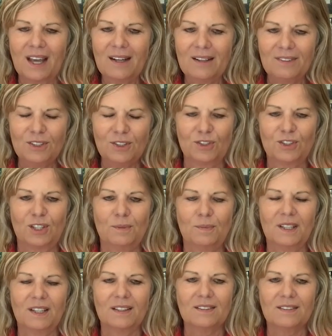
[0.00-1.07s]
kind of interesting
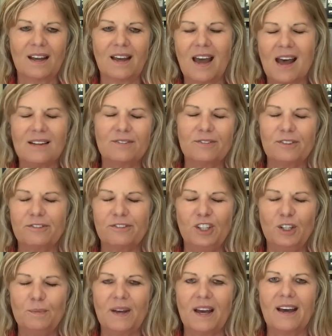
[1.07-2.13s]
because I asked for
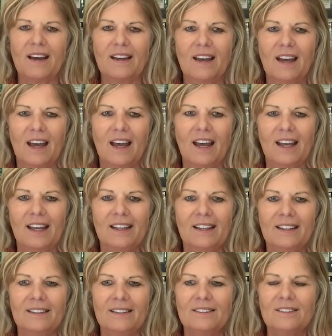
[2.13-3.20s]
feedback.
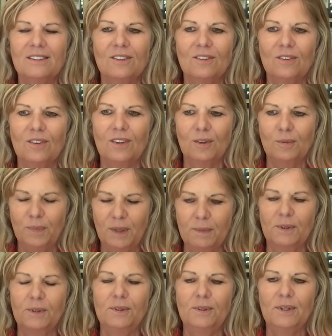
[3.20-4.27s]
And the
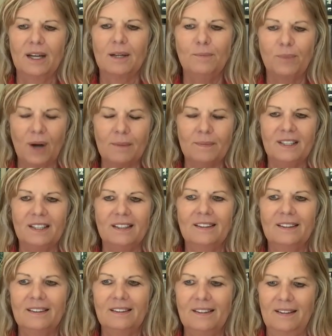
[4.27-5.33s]
people who had brought me
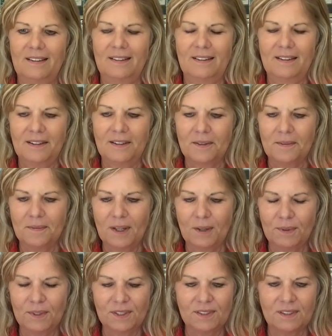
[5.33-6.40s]
in, it
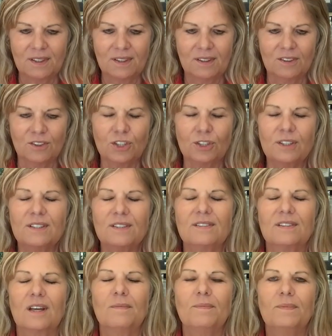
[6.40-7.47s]
was an insurance
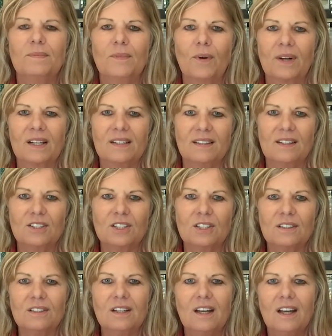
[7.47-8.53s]
type
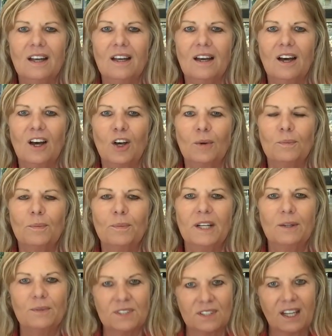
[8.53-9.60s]
organization, but
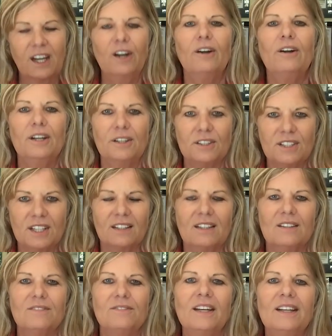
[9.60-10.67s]
it was carriers at
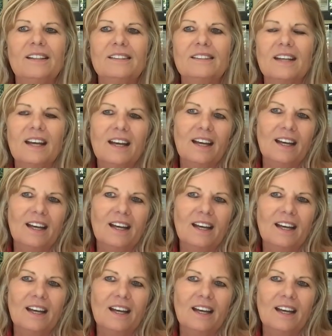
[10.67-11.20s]
the event.